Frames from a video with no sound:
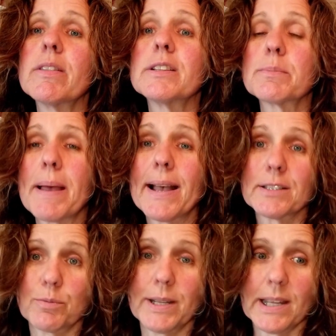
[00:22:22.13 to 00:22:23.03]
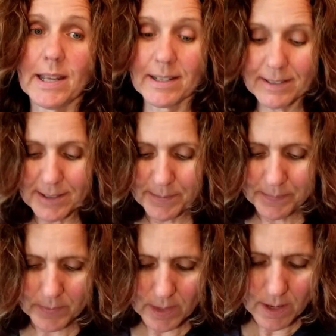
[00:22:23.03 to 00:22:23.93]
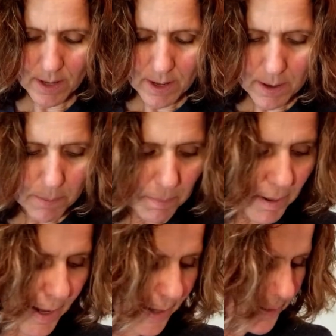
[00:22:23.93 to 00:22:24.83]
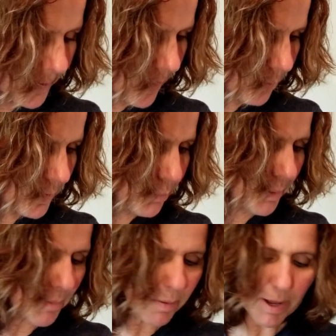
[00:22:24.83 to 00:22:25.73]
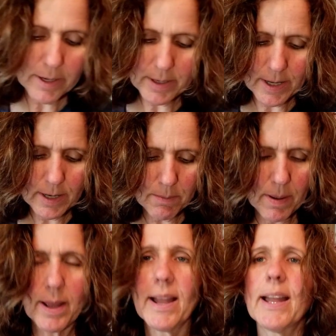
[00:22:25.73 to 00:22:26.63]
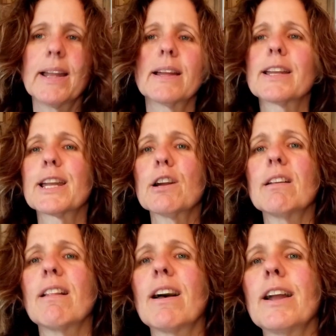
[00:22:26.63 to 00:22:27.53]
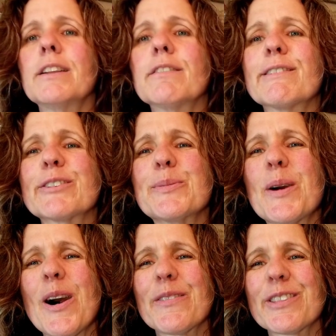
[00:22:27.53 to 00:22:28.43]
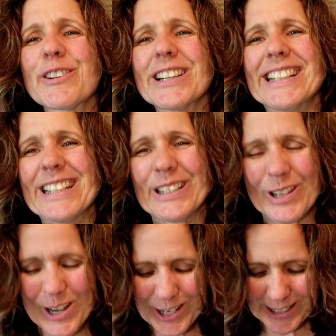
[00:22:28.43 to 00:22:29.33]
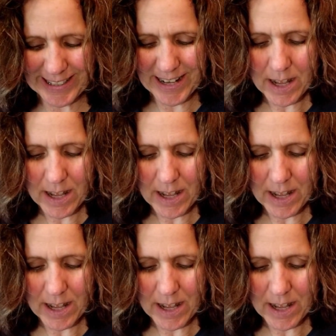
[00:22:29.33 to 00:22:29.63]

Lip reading: past weekend. But I was reminded by Caroline from Off the Grid Needle Arts